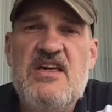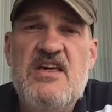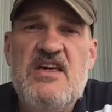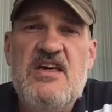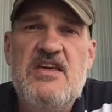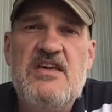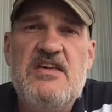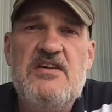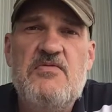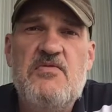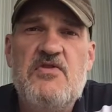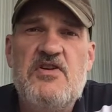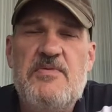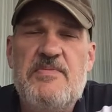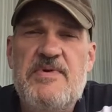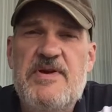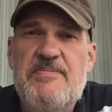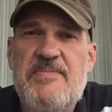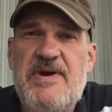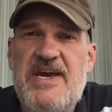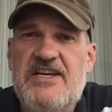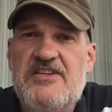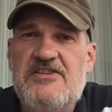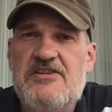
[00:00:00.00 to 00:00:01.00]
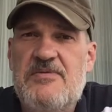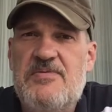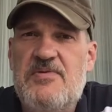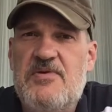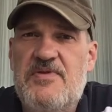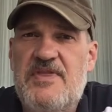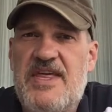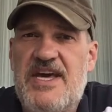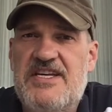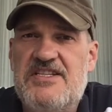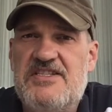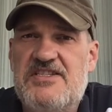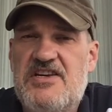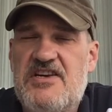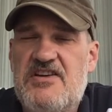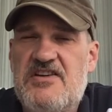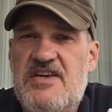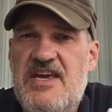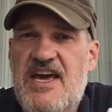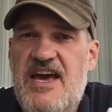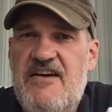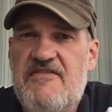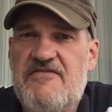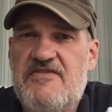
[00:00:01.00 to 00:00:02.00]
you want to be picked up on that, so
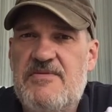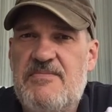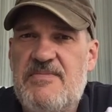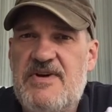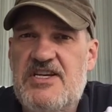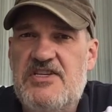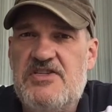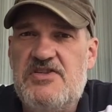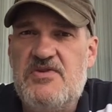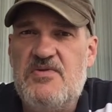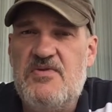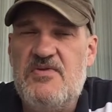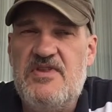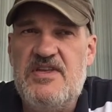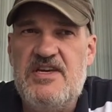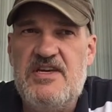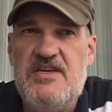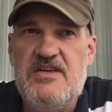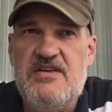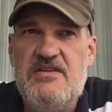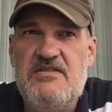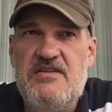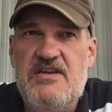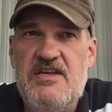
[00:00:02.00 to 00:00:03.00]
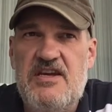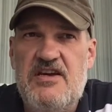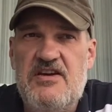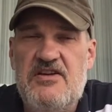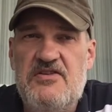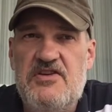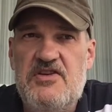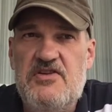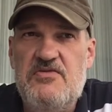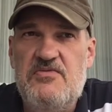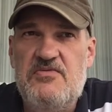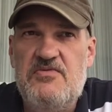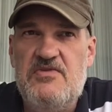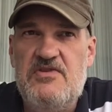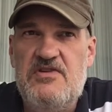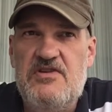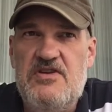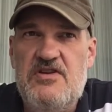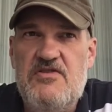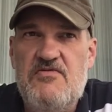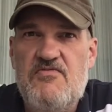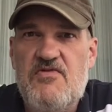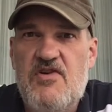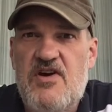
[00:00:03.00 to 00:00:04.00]
you have to make sure that
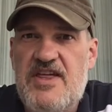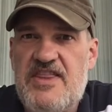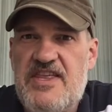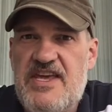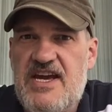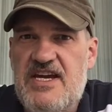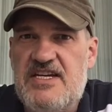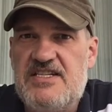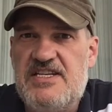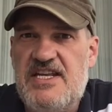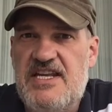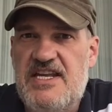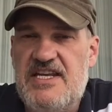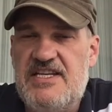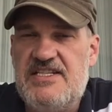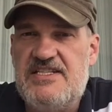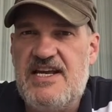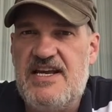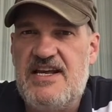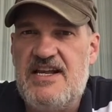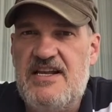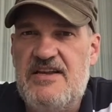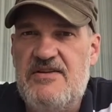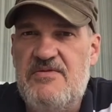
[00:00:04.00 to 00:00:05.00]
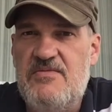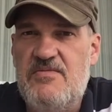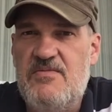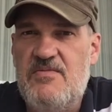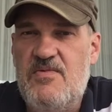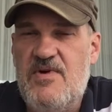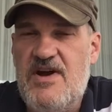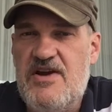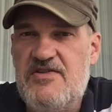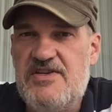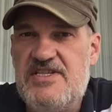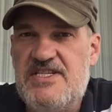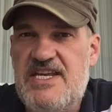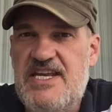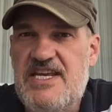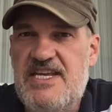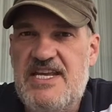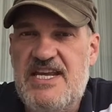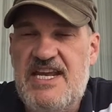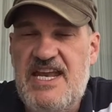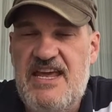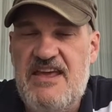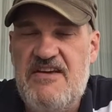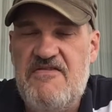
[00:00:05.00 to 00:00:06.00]
you write the accent exactly where it's
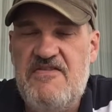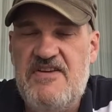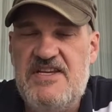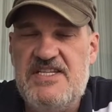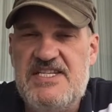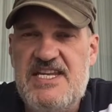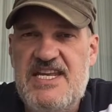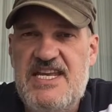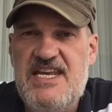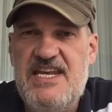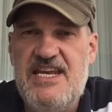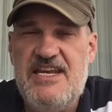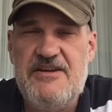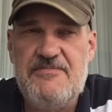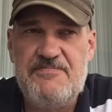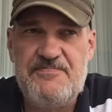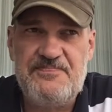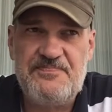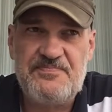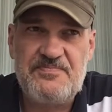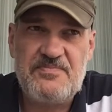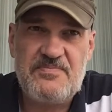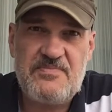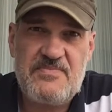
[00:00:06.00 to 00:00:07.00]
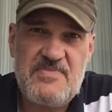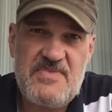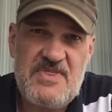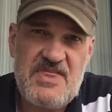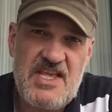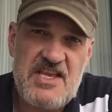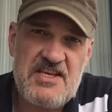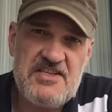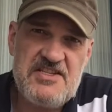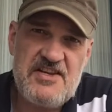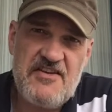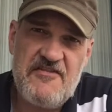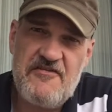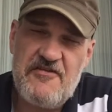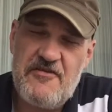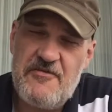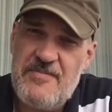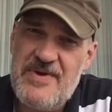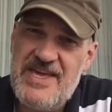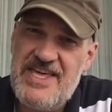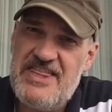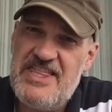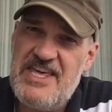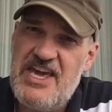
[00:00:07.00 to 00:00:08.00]
needed, if it's needed. So for
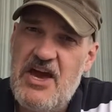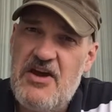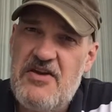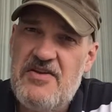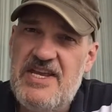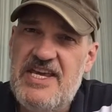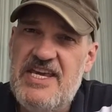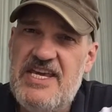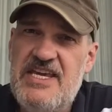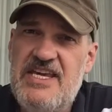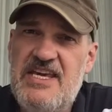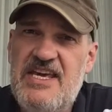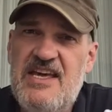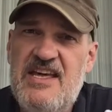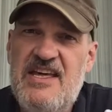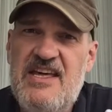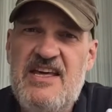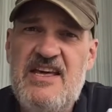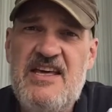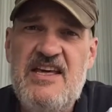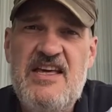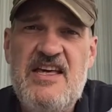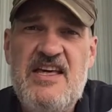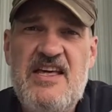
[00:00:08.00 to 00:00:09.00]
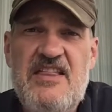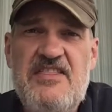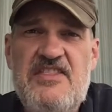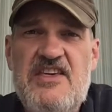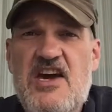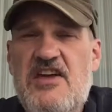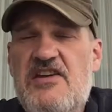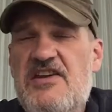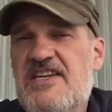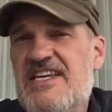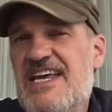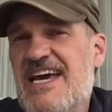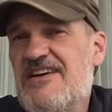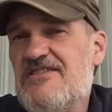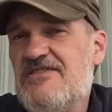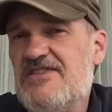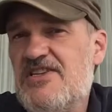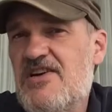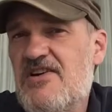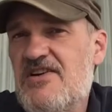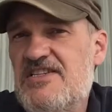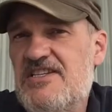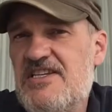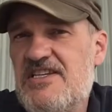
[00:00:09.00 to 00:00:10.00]
me, the only
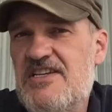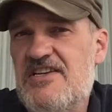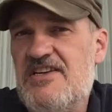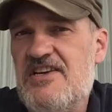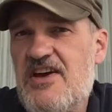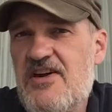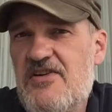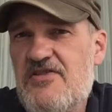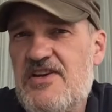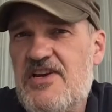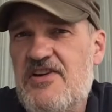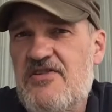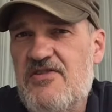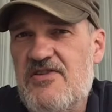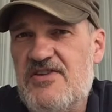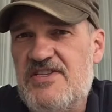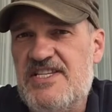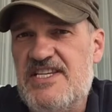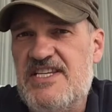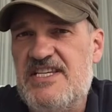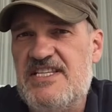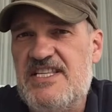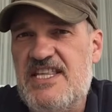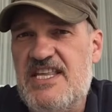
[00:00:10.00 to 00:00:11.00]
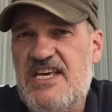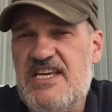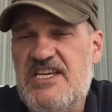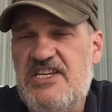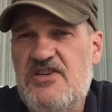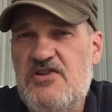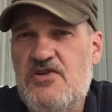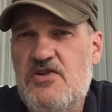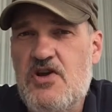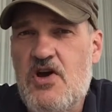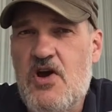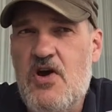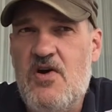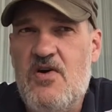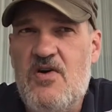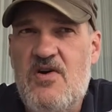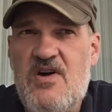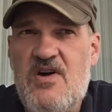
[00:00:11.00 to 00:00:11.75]
downside to Cody Cross is that you're not